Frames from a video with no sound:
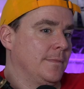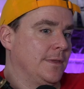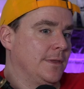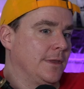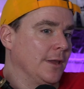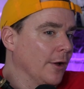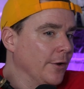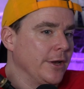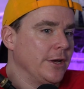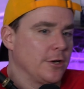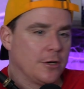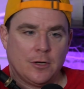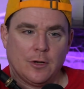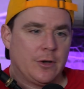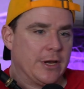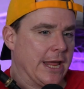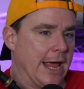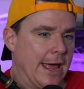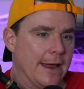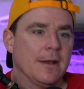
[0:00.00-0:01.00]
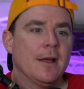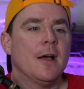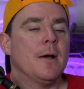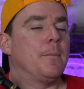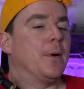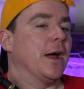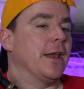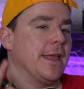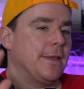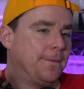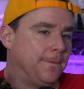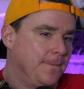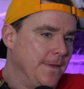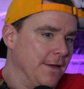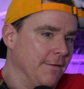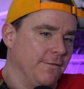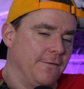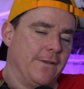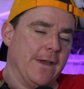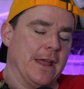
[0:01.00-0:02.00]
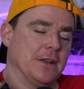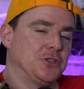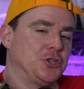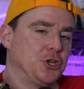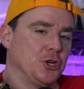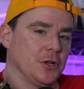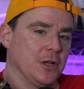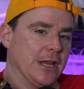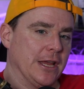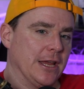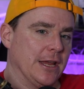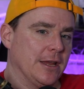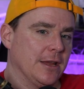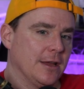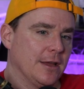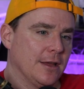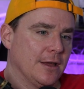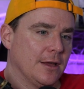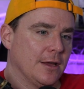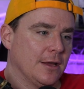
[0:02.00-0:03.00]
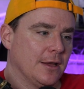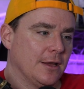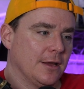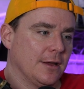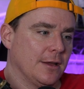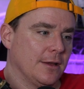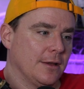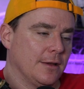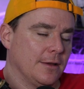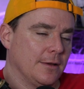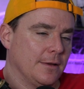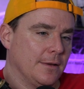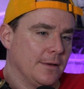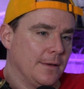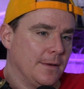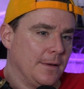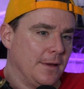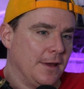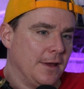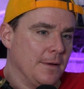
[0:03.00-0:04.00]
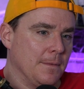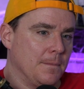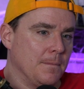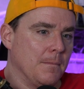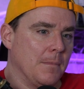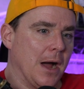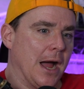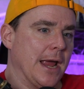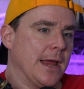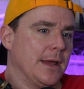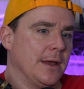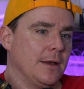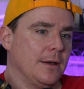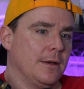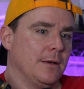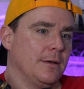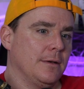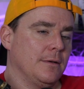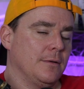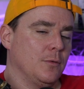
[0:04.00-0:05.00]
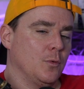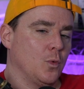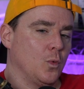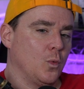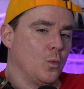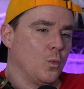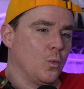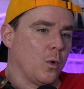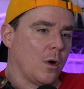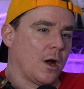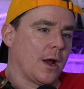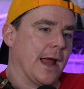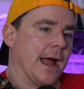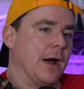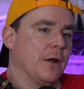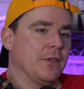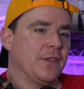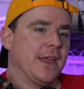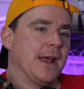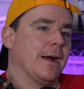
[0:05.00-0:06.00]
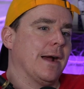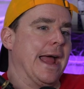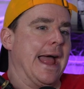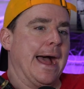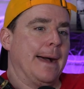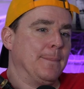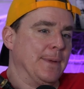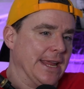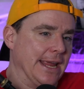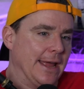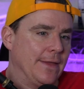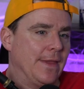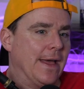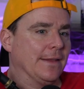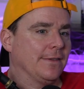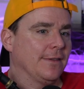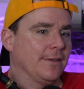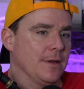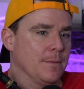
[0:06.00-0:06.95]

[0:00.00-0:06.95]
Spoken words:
they'll need to do it again. But eventually it might work out. They're happy, and that's the